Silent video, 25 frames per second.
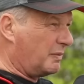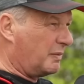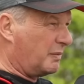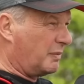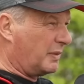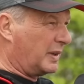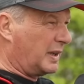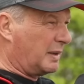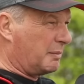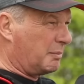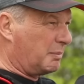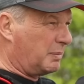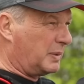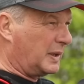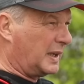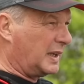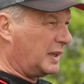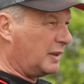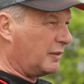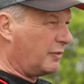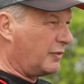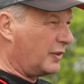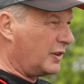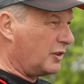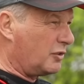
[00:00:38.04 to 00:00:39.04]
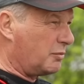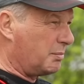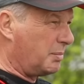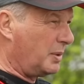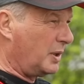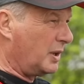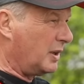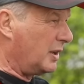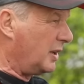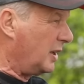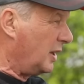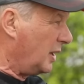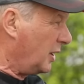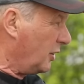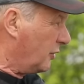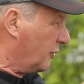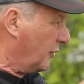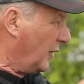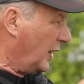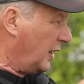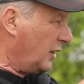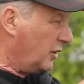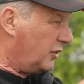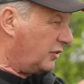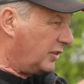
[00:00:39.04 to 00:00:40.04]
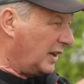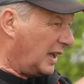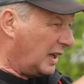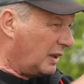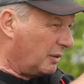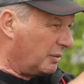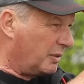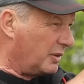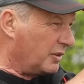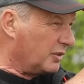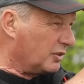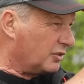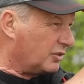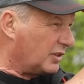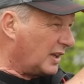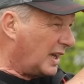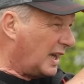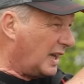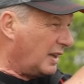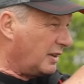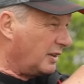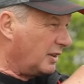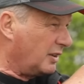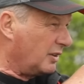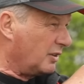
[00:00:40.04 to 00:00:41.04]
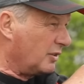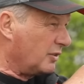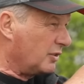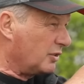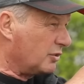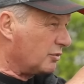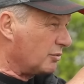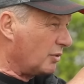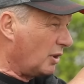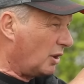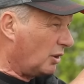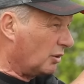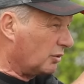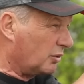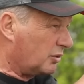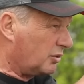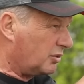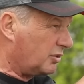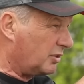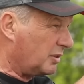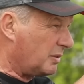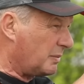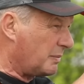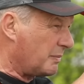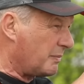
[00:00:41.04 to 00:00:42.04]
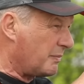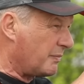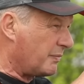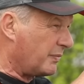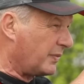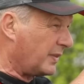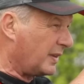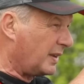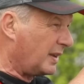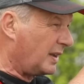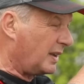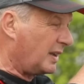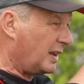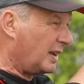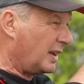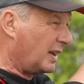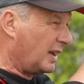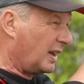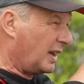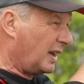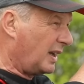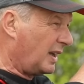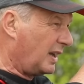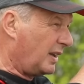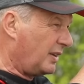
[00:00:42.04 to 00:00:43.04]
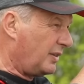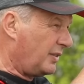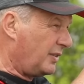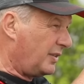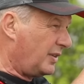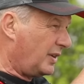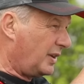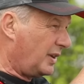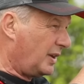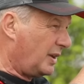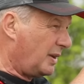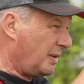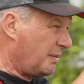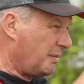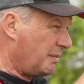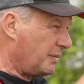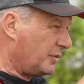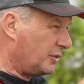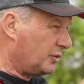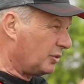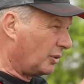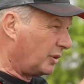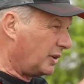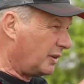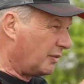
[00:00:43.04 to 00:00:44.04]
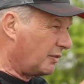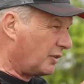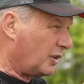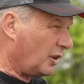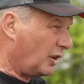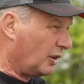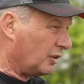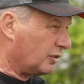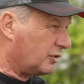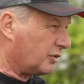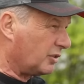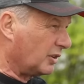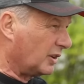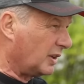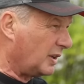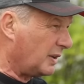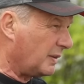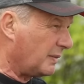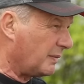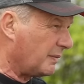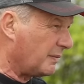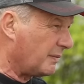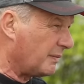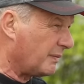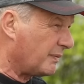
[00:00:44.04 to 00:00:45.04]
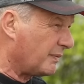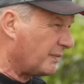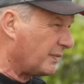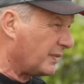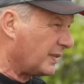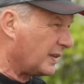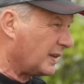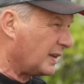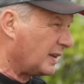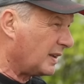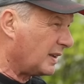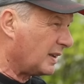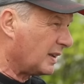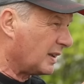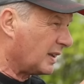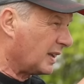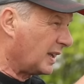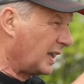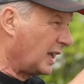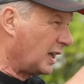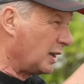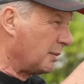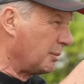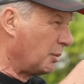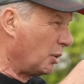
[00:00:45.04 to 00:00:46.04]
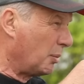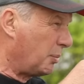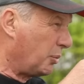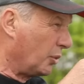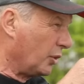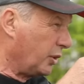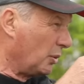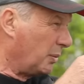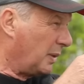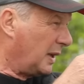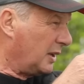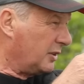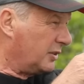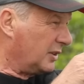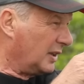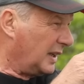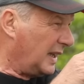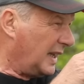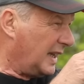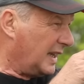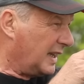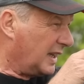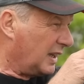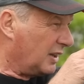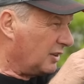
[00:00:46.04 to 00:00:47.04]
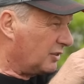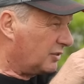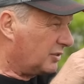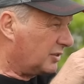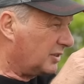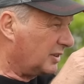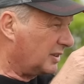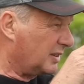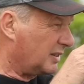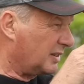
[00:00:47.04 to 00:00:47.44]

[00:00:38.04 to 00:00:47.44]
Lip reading: when I'm playing a fish, but it's very shallow in the side here and there's rocks, and so you've got to get them up, otherwise your line gets